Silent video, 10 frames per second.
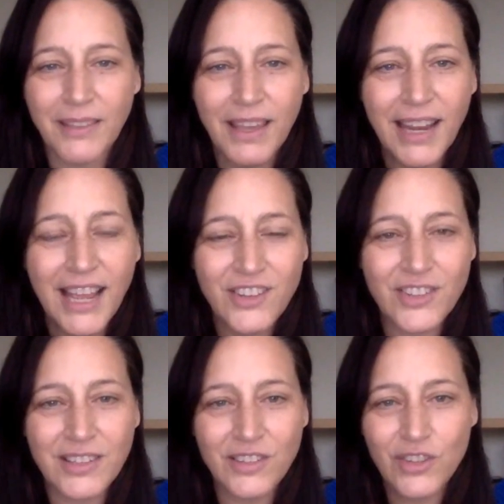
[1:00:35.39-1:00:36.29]
that as
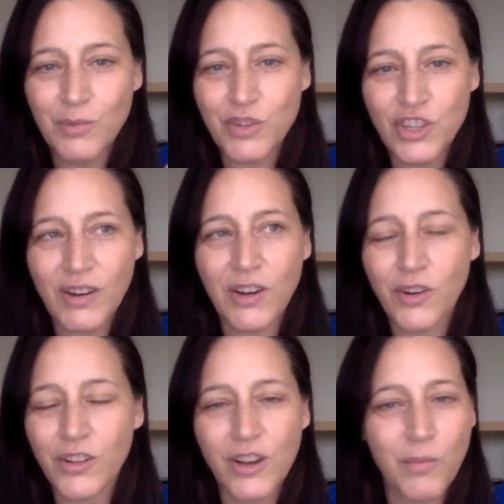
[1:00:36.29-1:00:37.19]
she was sharing
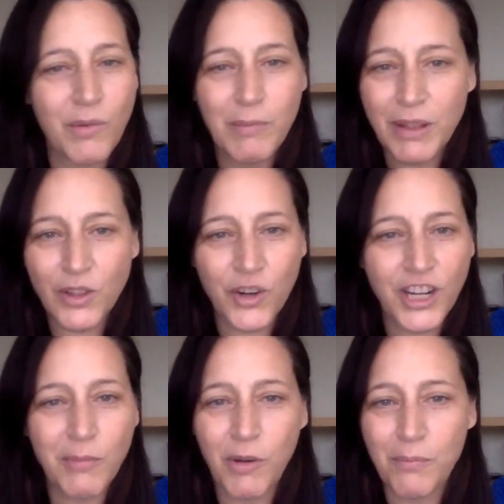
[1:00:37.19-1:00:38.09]
earlier and what we've been
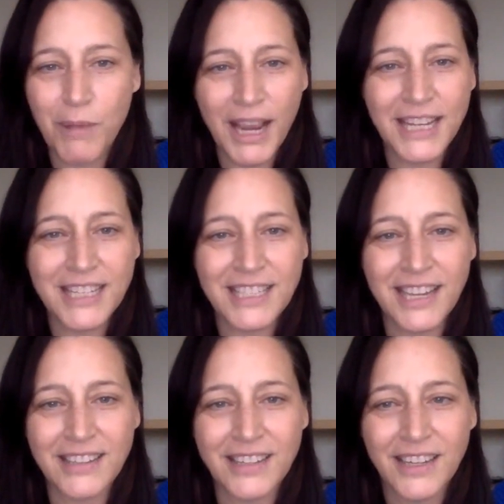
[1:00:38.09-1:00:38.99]
learning about
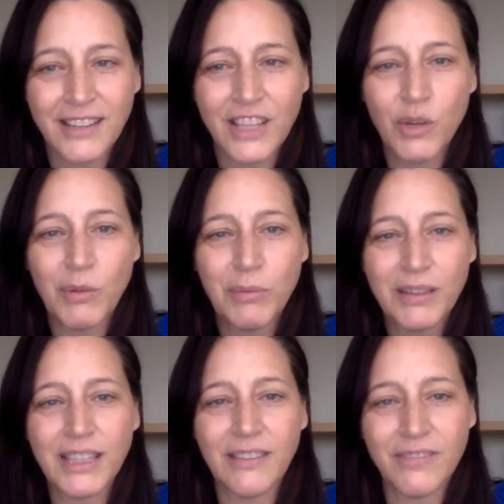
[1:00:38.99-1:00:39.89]
mindset that you would
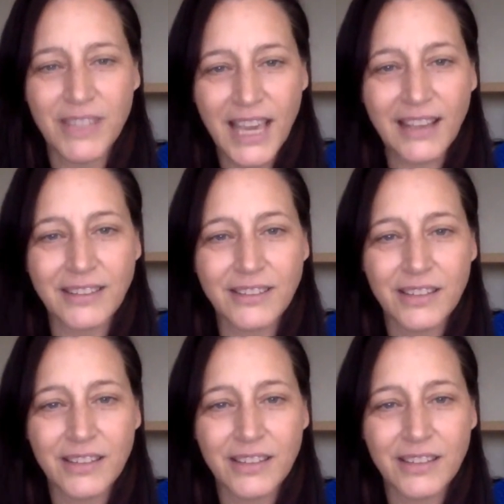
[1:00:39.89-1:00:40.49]
believe, yes,